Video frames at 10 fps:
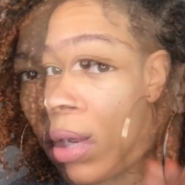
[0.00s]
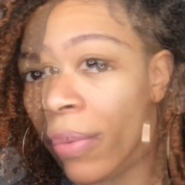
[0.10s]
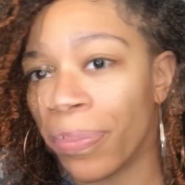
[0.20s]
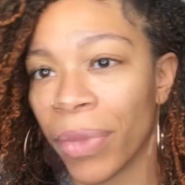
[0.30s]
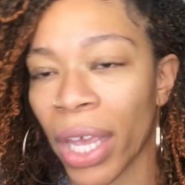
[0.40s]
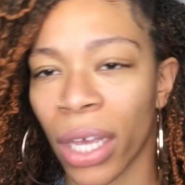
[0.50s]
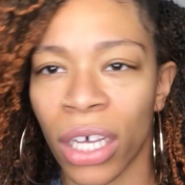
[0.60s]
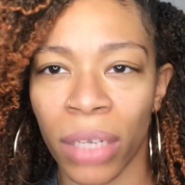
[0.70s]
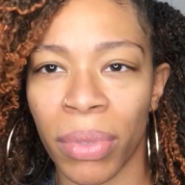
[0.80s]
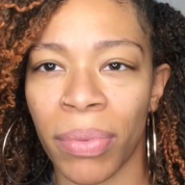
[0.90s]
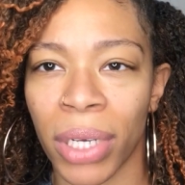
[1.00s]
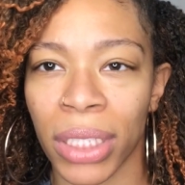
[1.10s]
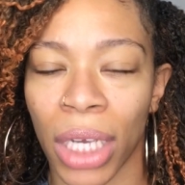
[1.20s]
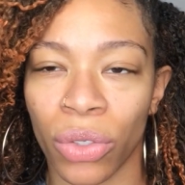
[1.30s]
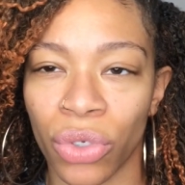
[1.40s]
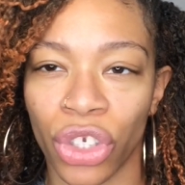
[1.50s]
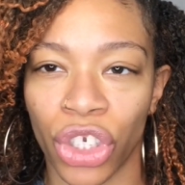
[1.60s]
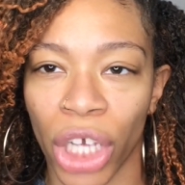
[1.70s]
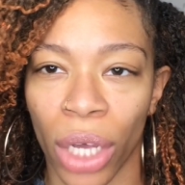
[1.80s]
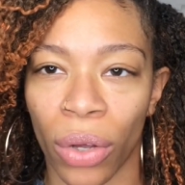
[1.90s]
one. It could be because I use
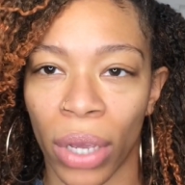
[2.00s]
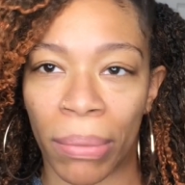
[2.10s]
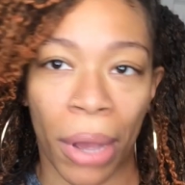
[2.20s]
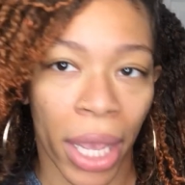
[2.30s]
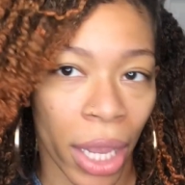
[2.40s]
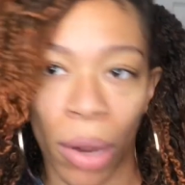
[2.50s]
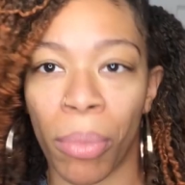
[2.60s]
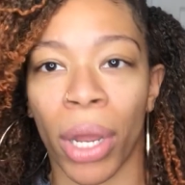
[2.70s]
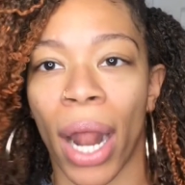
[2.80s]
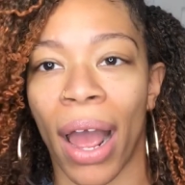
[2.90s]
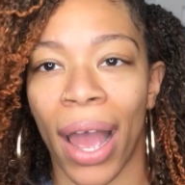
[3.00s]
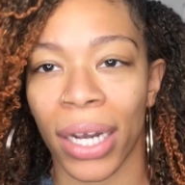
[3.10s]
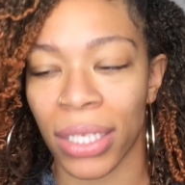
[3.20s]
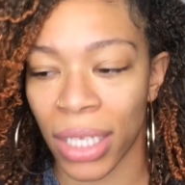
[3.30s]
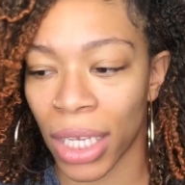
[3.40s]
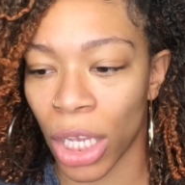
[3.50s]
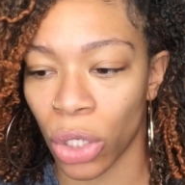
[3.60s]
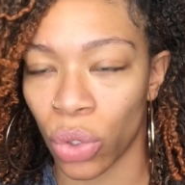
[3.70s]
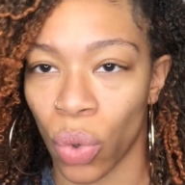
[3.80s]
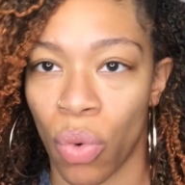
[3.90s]
gel in my hair, but I honestly
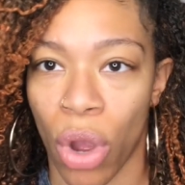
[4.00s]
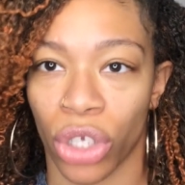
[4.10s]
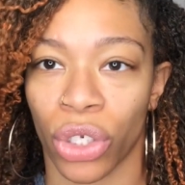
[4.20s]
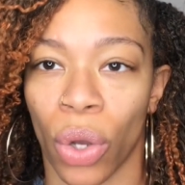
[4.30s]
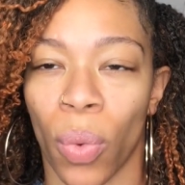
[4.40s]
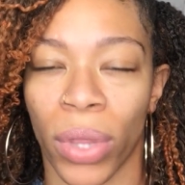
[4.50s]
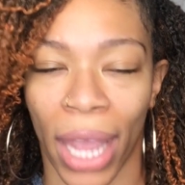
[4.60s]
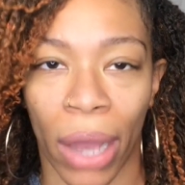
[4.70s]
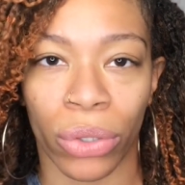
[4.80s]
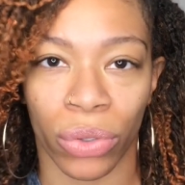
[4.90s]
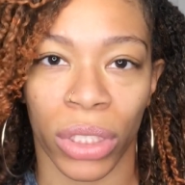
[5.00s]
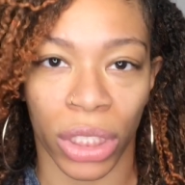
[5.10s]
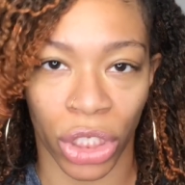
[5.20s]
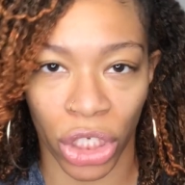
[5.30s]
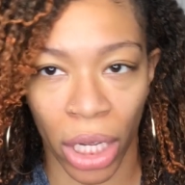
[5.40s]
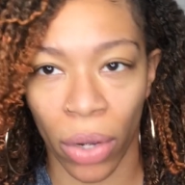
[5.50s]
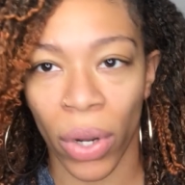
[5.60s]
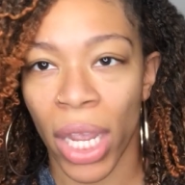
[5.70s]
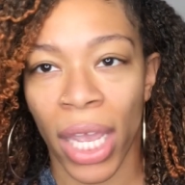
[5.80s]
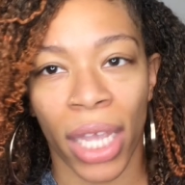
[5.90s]
can't do a wash and go without using the
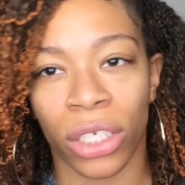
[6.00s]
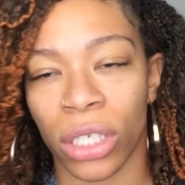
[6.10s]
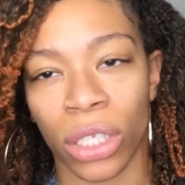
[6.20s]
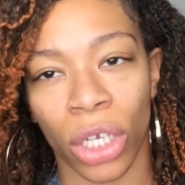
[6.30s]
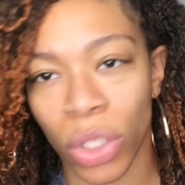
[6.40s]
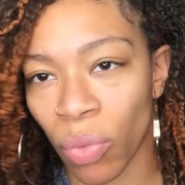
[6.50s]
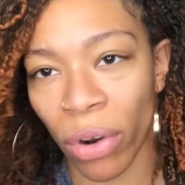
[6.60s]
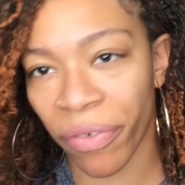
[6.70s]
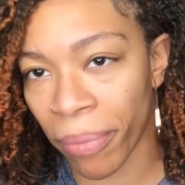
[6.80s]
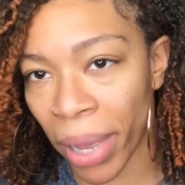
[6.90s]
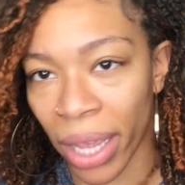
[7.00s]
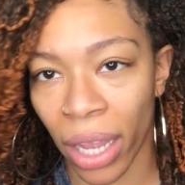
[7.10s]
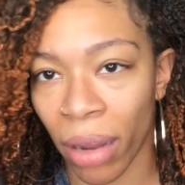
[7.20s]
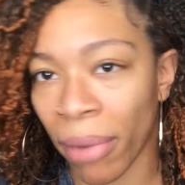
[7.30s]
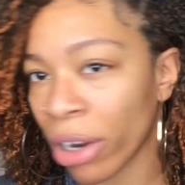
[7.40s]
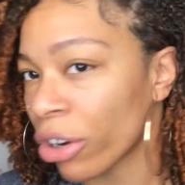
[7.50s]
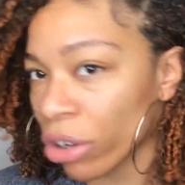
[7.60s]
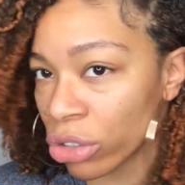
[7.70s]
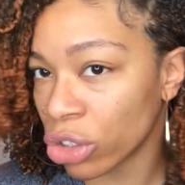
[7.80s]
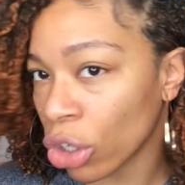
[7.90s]
gel. It just doesn't work for my hair. My
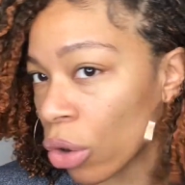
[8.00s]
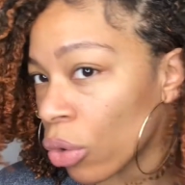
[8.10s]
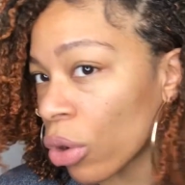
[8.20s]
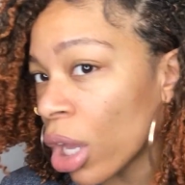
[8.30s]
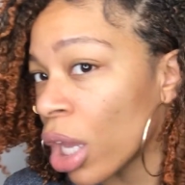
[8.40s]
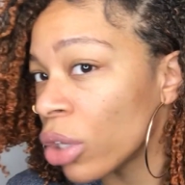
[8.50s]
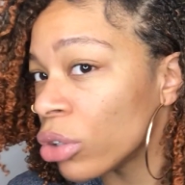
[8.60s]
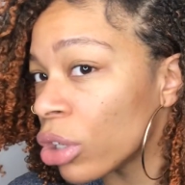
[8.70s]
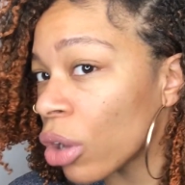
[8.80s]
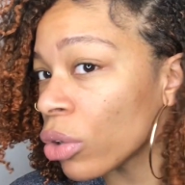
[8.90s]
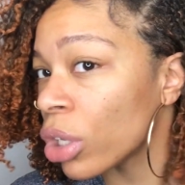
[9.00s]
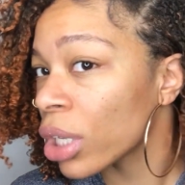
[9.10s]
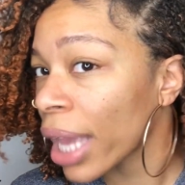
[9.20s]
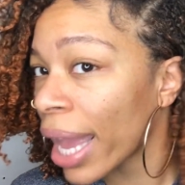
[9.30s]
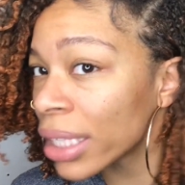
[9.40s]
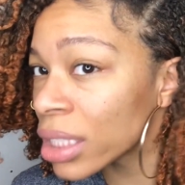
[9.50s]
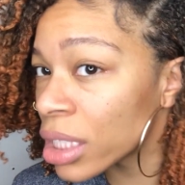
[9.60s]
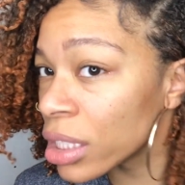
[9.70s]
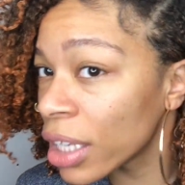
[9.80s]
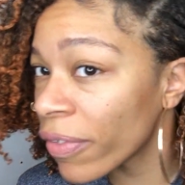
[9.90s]
curls don't, you know, look
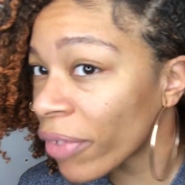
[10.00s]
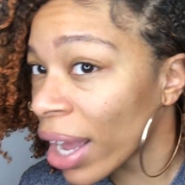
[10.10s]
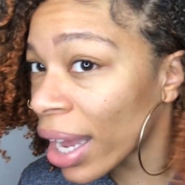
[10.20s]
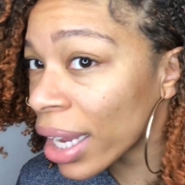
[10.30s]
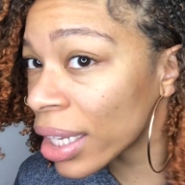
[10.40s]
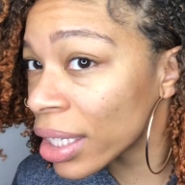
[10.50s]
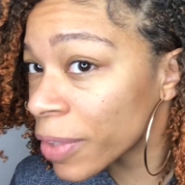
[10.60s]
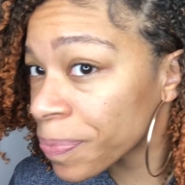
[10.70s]
as defined